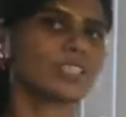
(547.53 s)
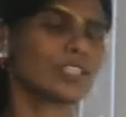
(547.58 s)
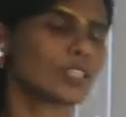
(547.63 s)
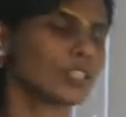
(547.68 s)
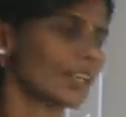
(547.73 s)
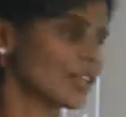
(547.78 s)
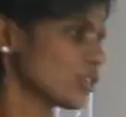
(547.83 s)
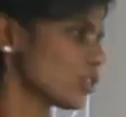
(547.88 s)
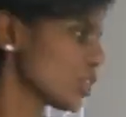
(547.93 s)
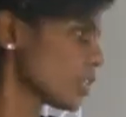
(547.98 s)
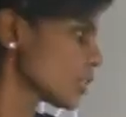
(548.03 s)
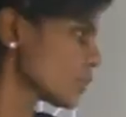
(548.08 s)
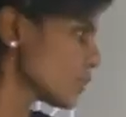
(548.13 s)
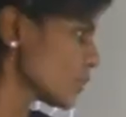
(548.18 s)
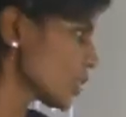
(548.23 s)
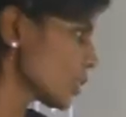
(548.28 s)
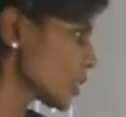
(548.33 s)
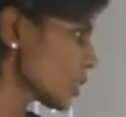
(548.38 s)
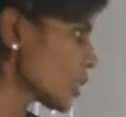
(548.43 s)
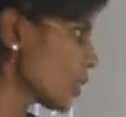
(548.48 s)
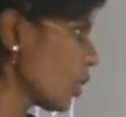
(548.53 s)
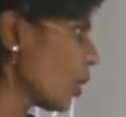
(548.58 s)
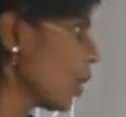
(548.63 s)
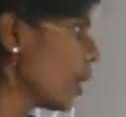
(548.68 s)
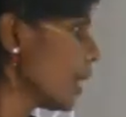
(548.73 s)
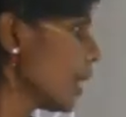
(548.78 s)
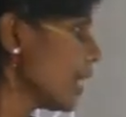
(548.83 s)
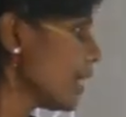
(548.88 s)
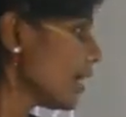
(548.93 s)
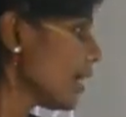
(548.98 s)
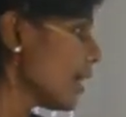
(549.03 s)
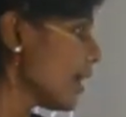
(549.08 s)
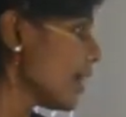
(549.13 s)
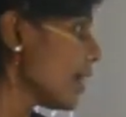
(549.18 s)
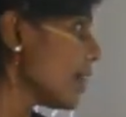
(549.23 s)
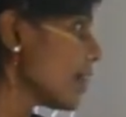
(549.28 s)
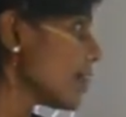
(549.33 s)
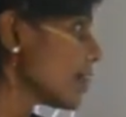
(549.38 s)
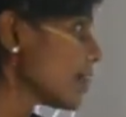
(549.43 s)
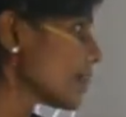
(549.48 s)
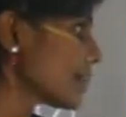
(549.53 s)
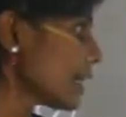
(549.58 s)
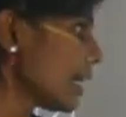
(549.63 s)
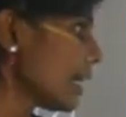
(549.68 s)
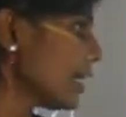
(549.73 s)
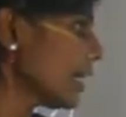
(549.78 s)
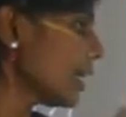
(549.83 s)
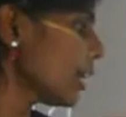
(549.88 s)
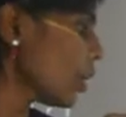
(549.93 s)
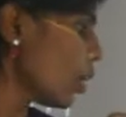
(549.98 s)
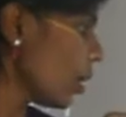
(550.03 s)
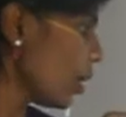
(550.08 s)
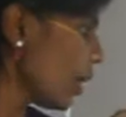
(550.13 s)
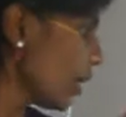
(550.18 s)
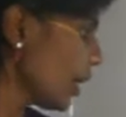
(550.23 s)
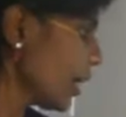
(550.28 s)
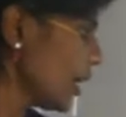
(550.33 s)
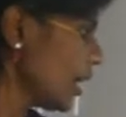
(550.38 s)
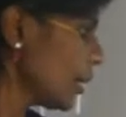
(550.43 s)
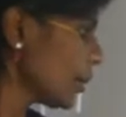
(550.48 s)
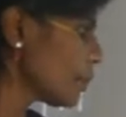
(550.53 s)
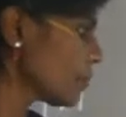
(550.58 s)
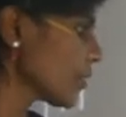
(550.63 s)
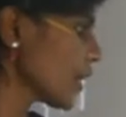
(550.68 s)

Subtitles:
structures which is called thylakoid,